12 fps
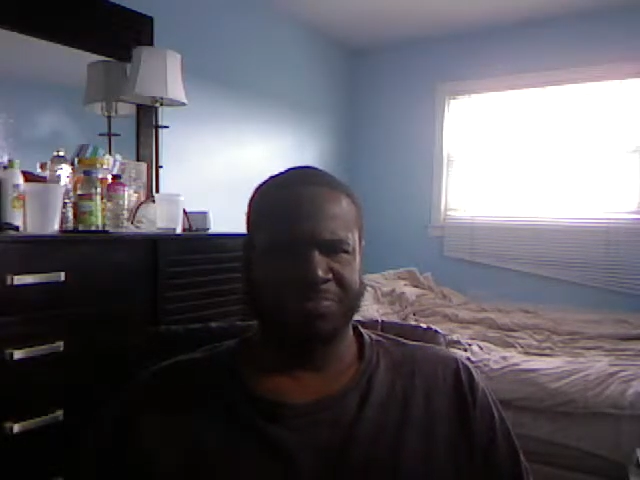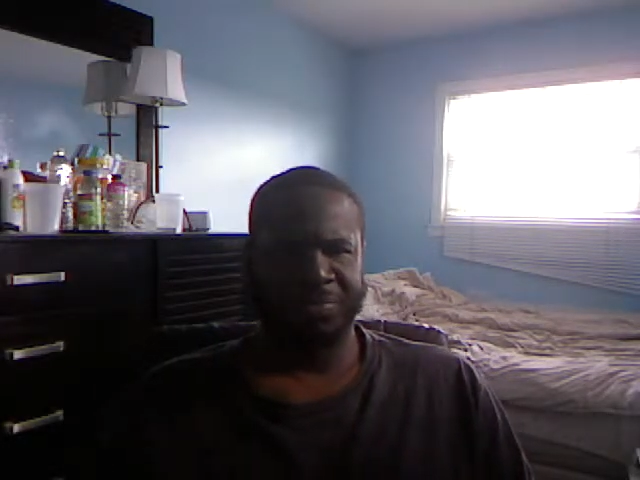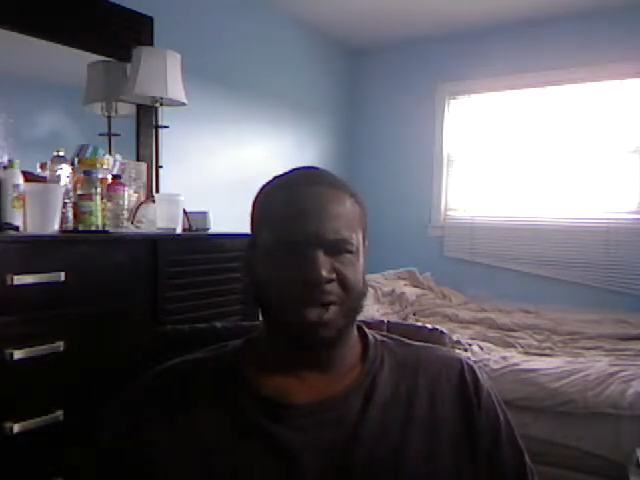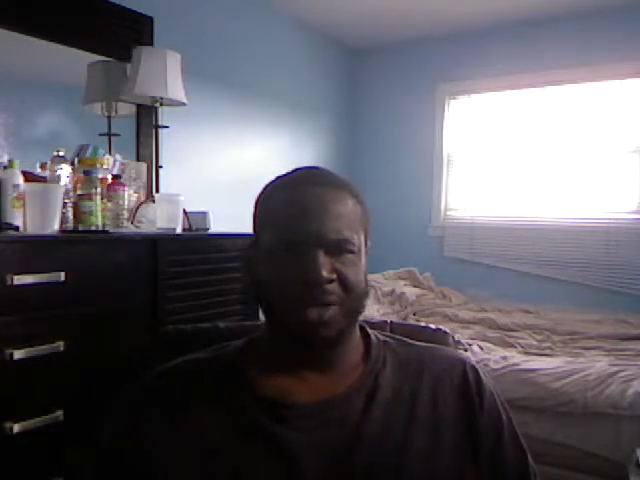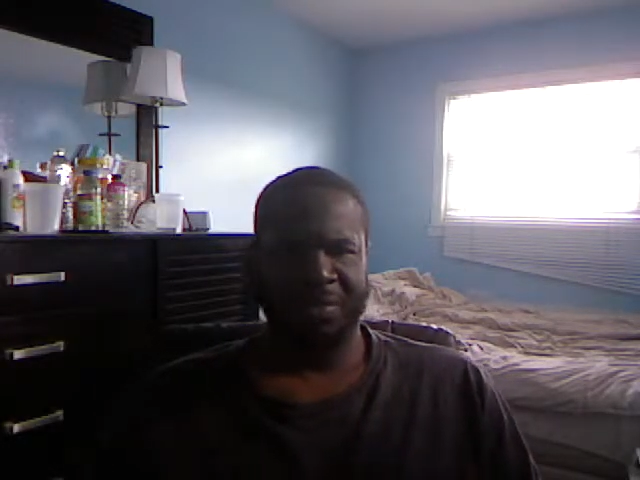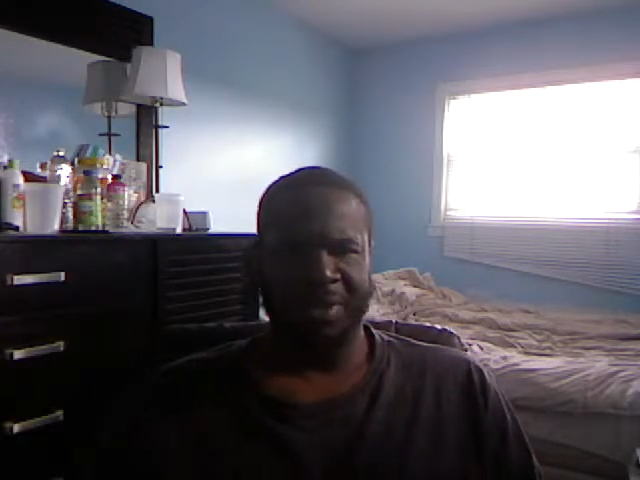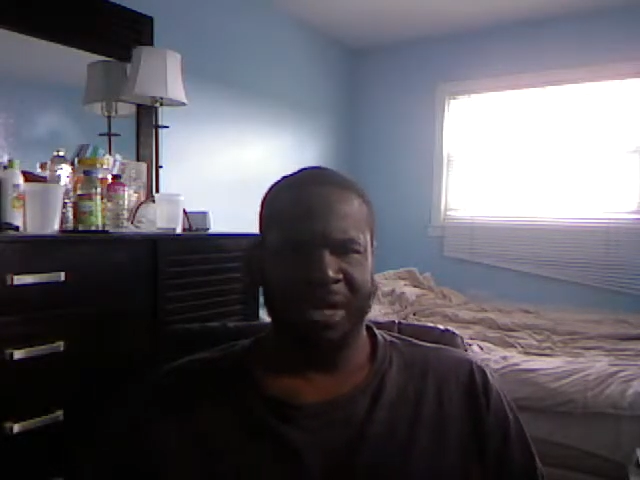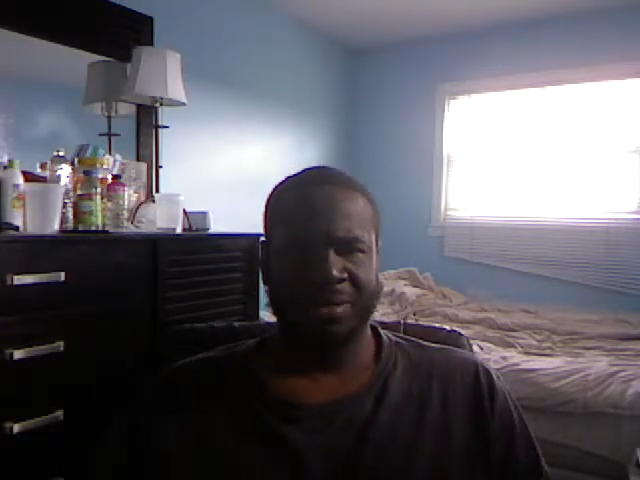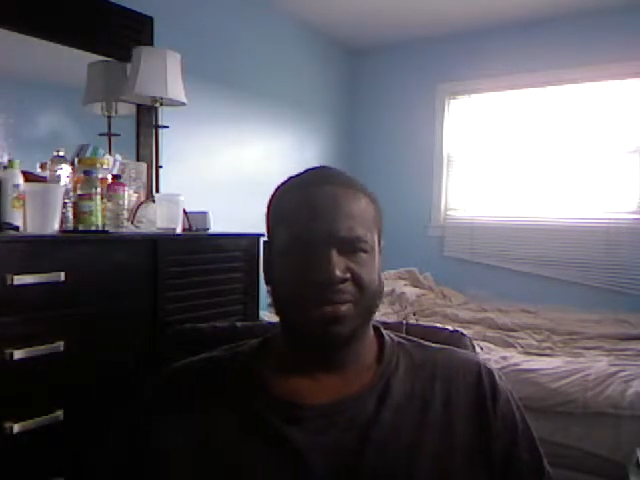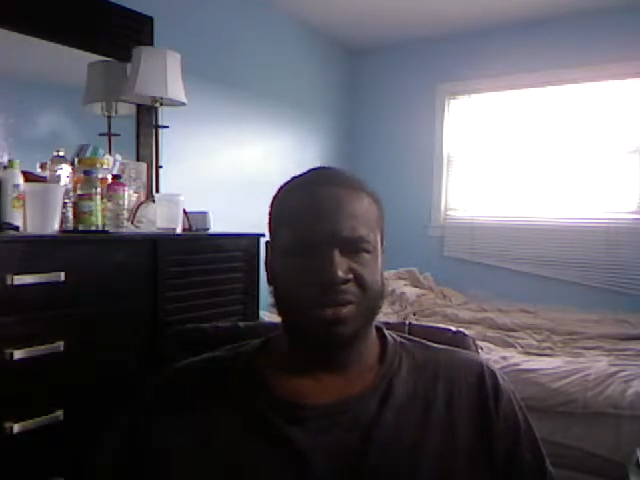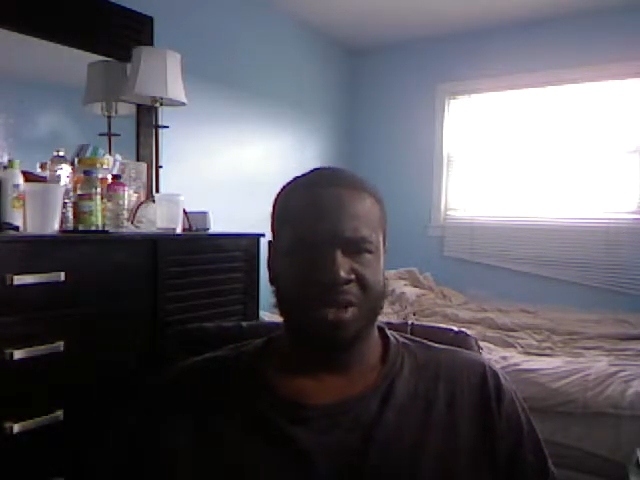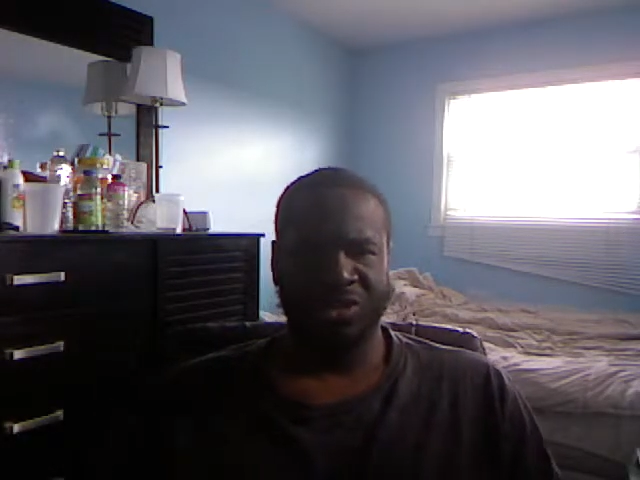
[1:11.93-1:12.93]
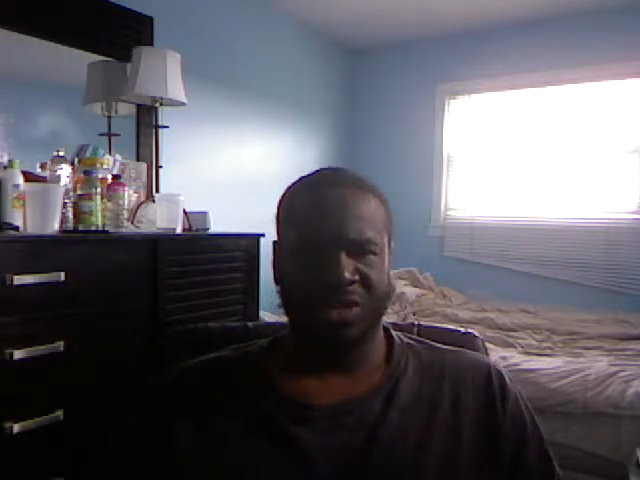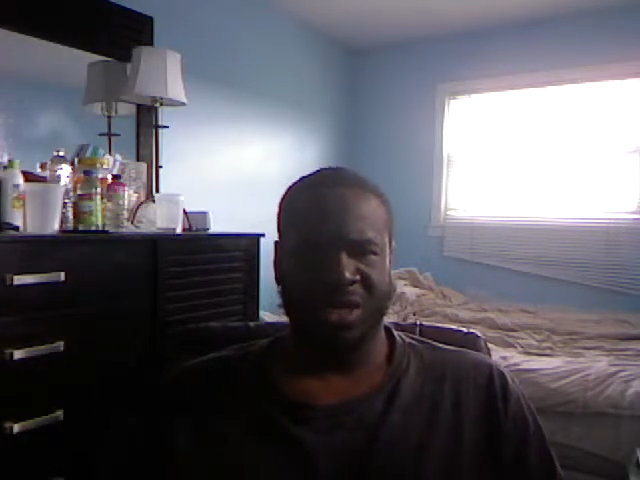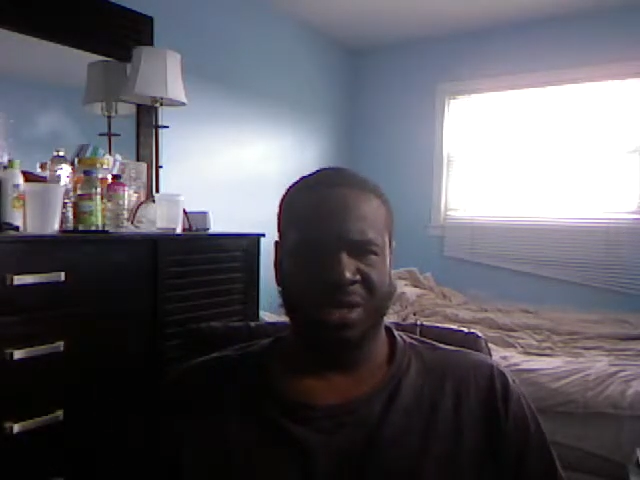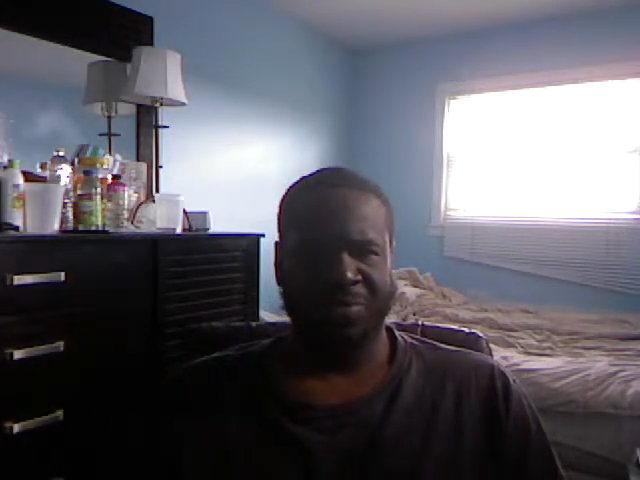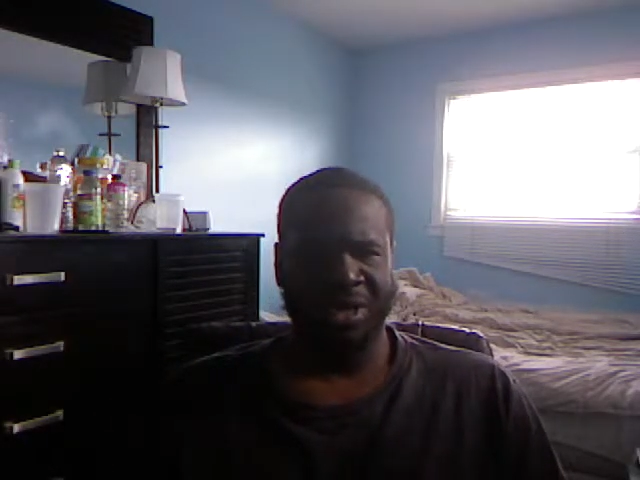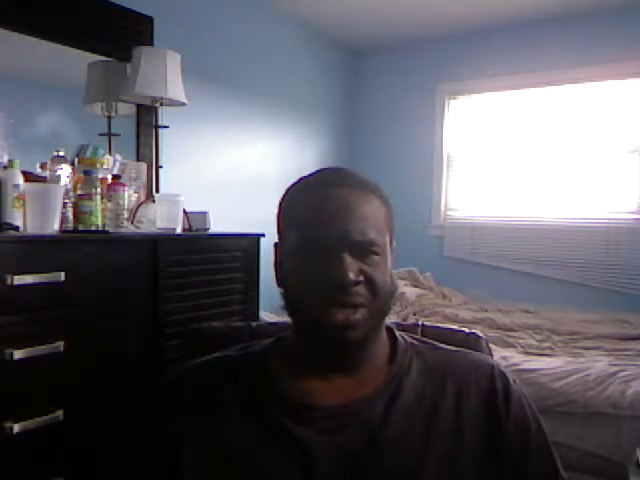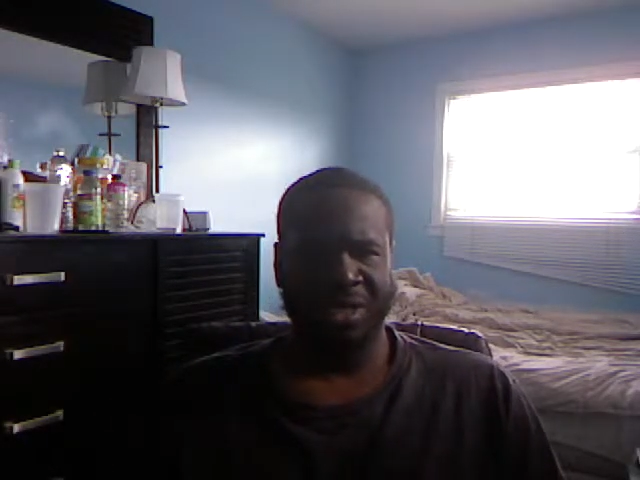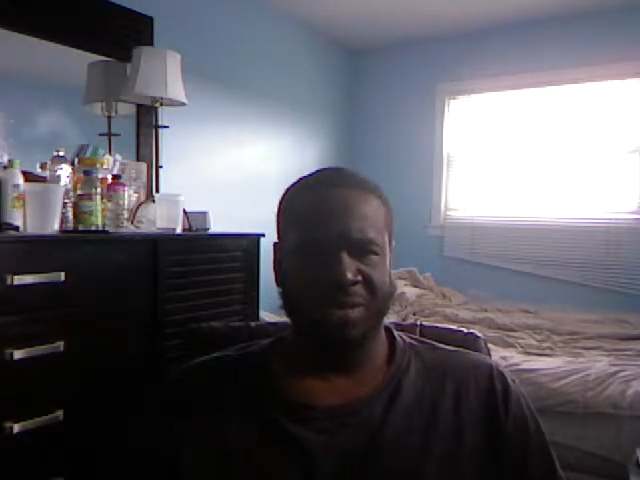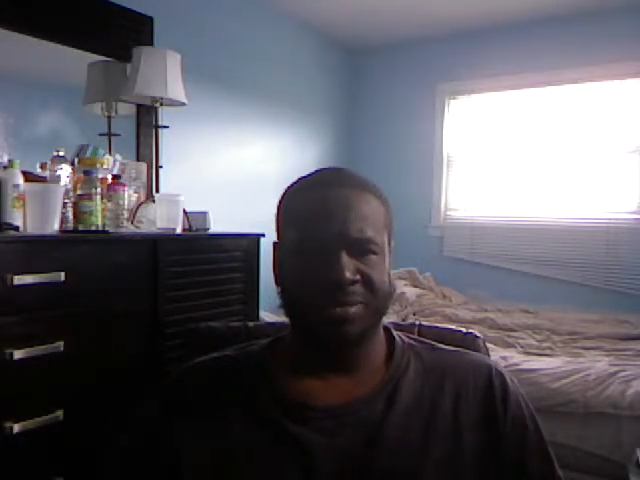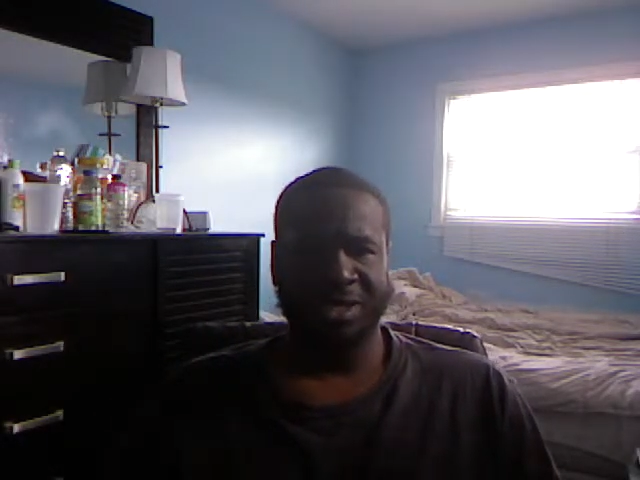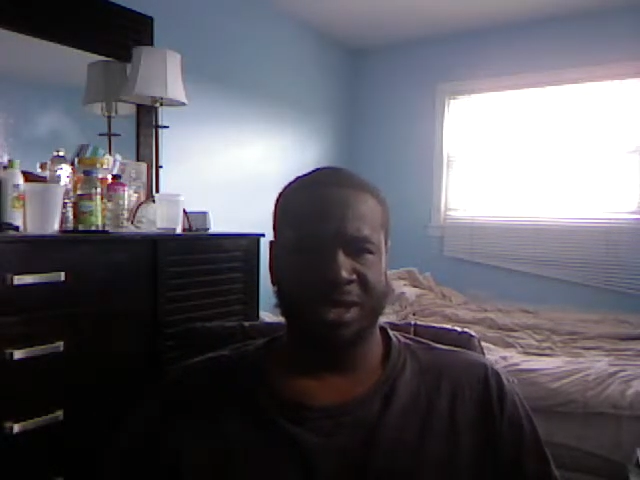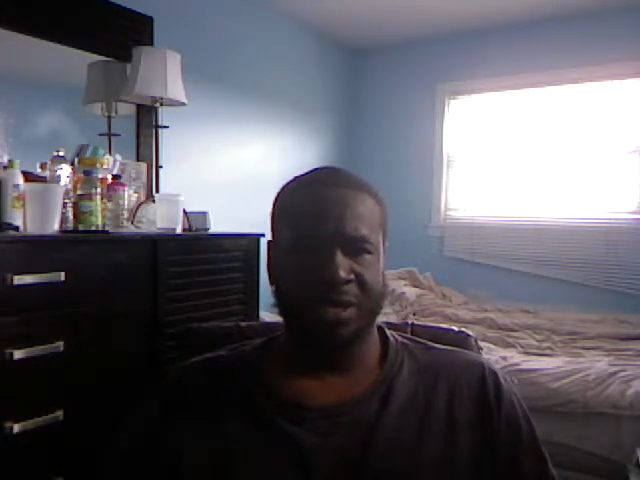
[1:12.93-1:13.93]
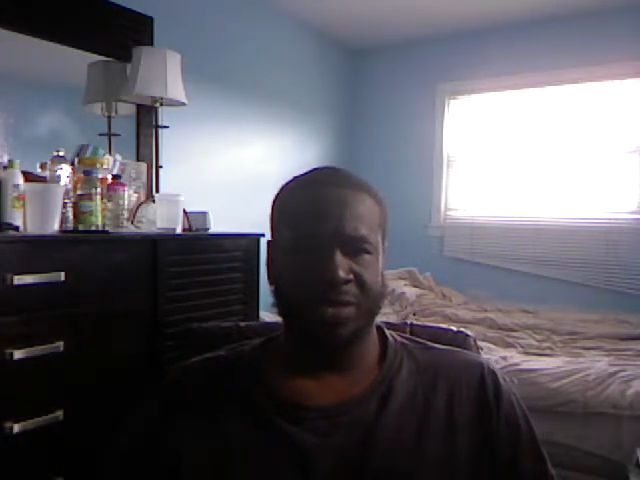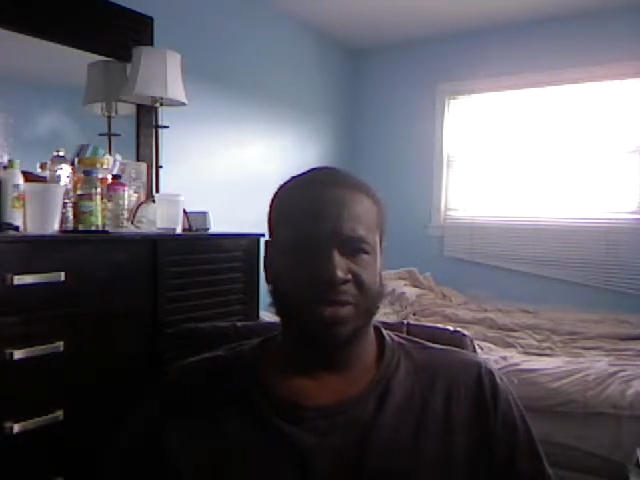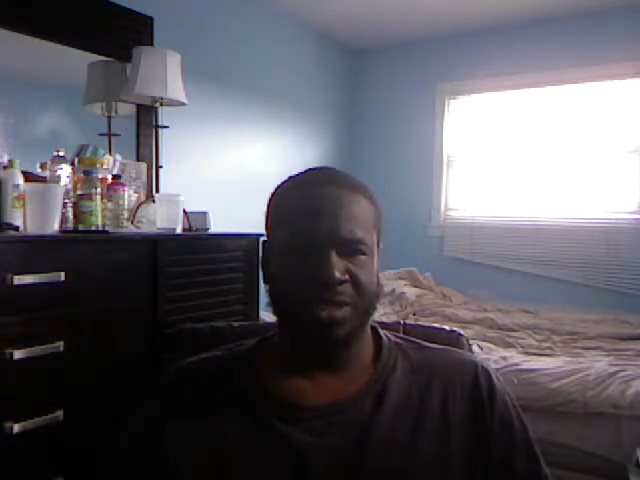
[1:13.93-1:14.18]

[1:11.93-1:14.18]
other black people that are trying to better themselves